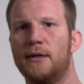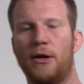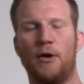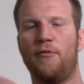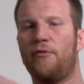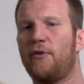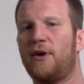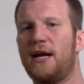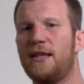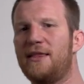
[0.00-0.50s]
Now,
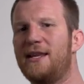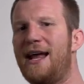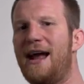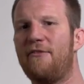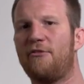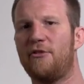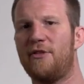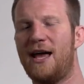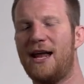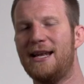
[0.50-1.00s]
don't forget that
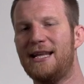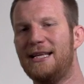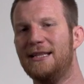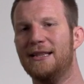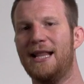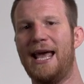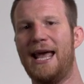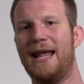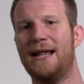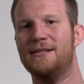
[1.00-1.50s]
after that knee
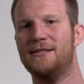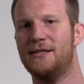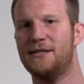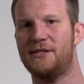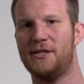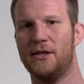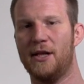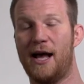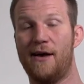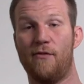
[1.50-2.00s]
lands, you
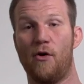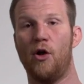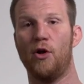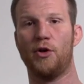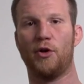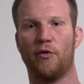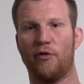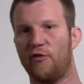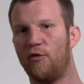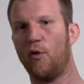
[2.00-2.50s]
still have all
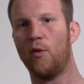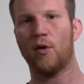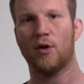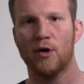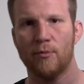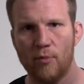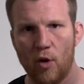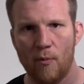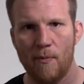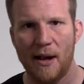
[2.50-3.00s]
your
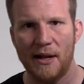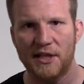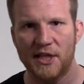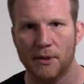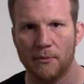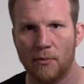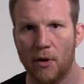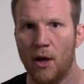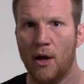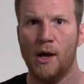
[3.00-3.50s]
forward
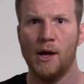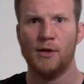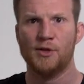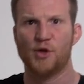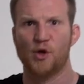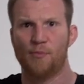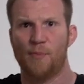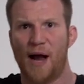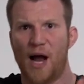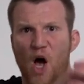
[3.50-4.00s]
momentum.
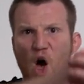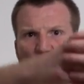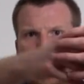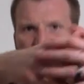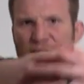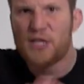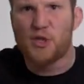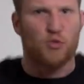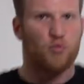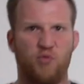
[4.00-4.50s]
So by all
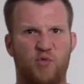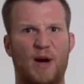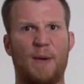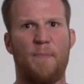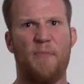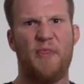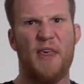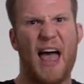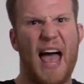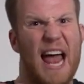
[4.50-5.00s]
means,
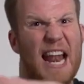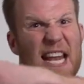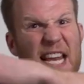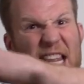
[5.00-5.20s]
rip that